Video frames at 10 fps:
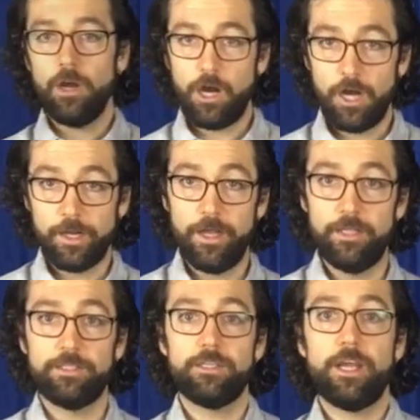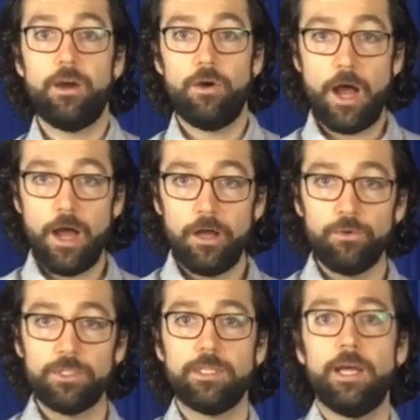Alright guys, now I
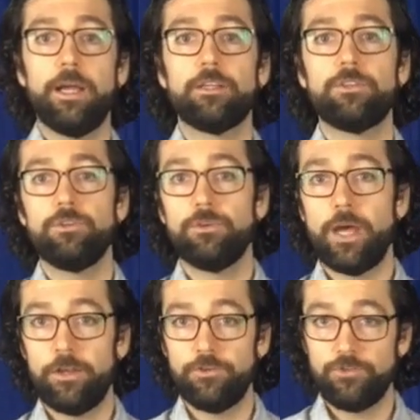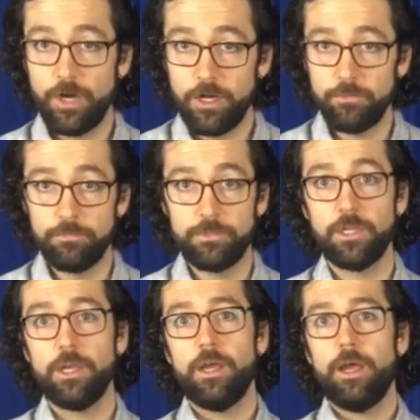always like to add drums
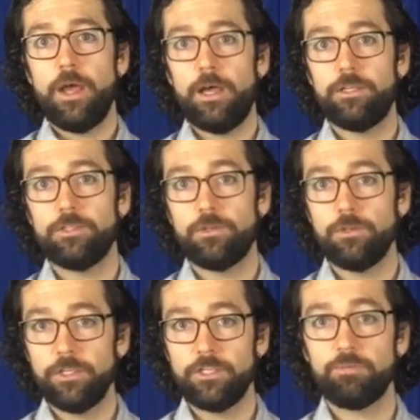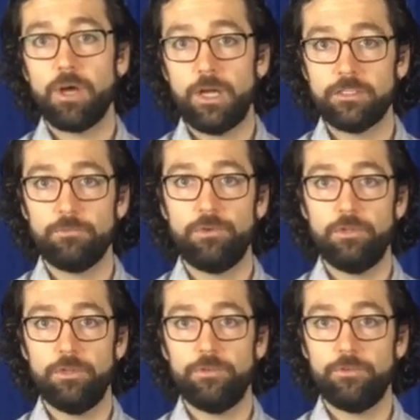as early as
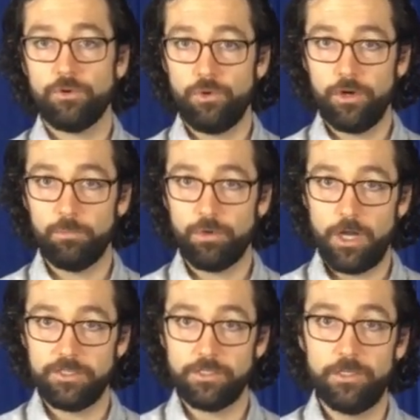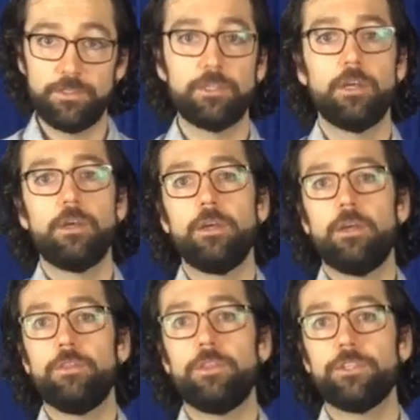possible in the recording process,
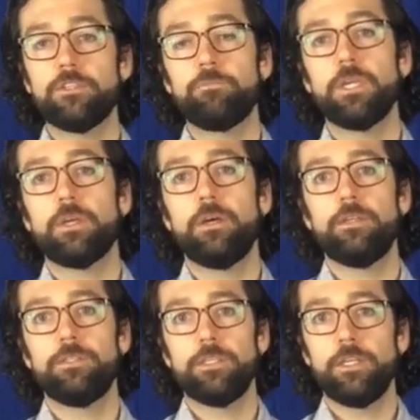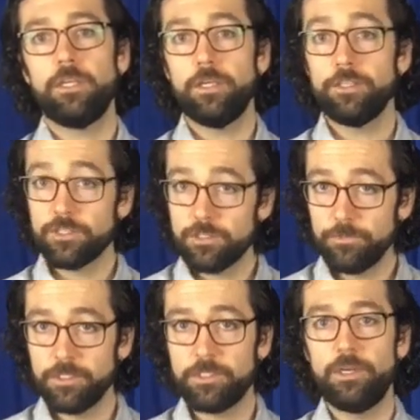and this is because any
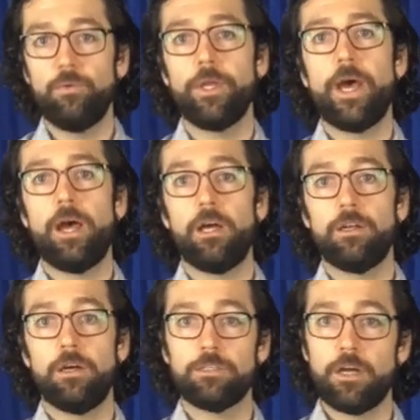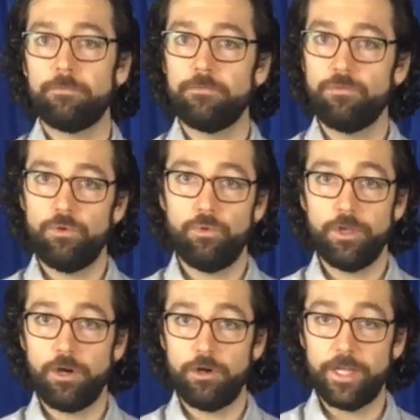instruments that we add on top of what
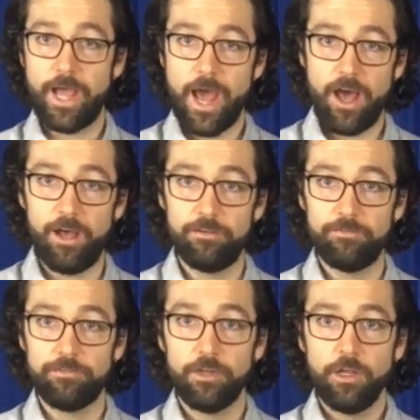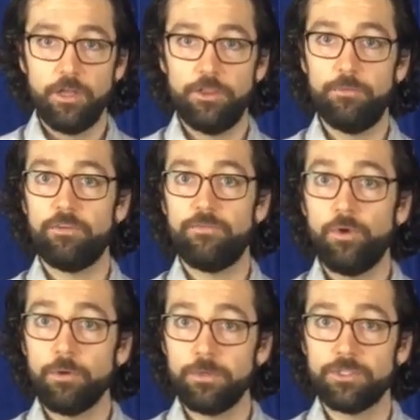we already have, the
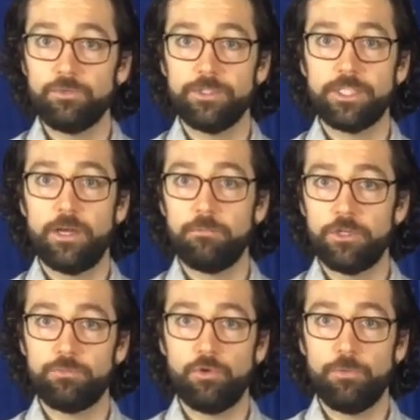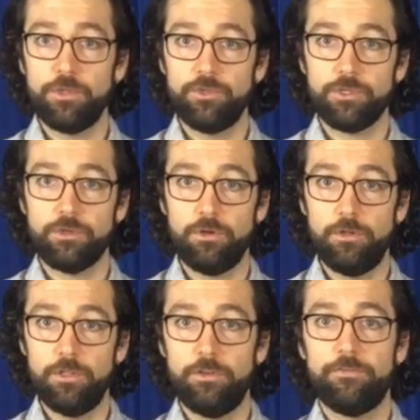performance will sound much more
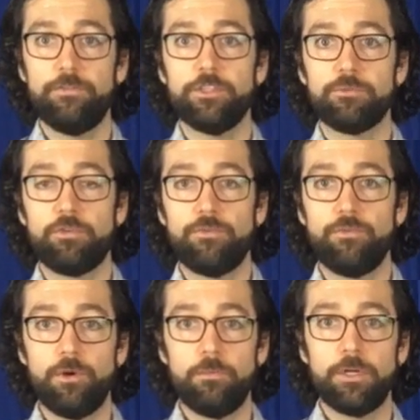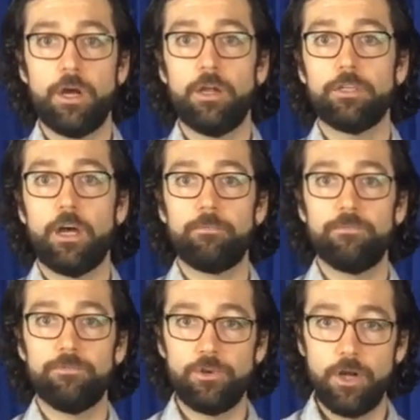musical if it's performed on top
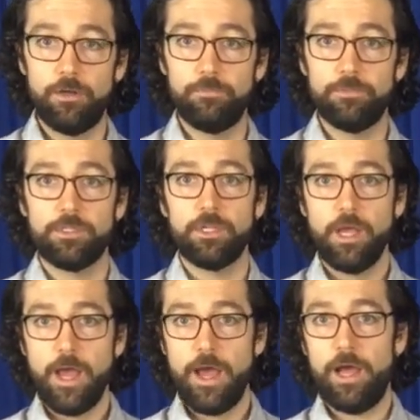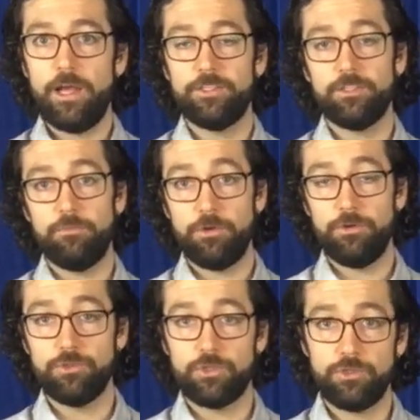of drums as
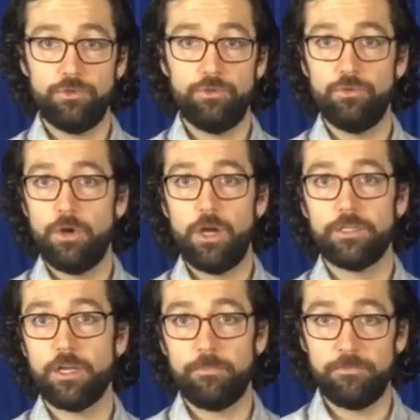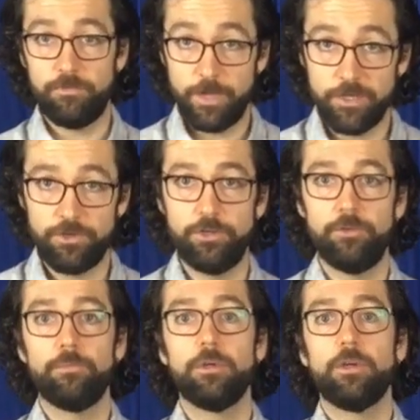opposed to on top of a
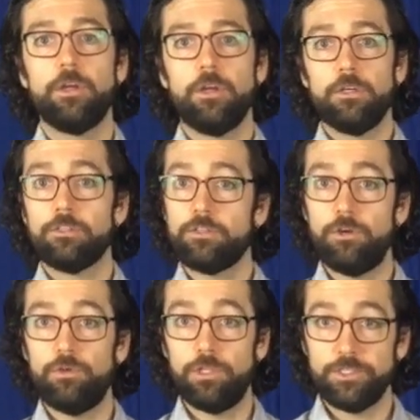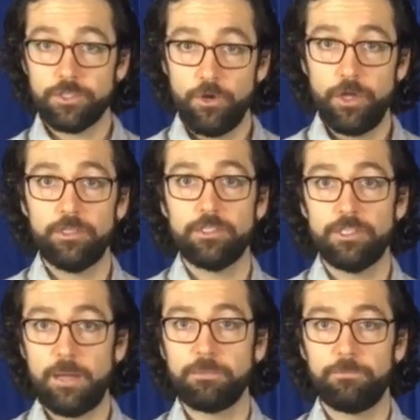metronome. So let's go ahead and
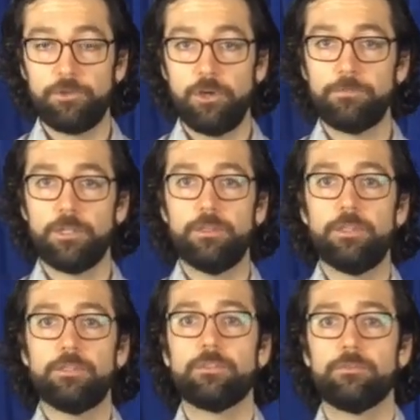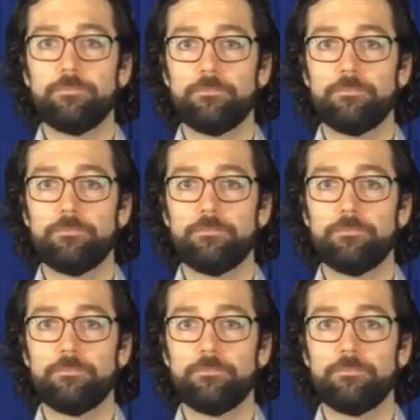slap some drums on this.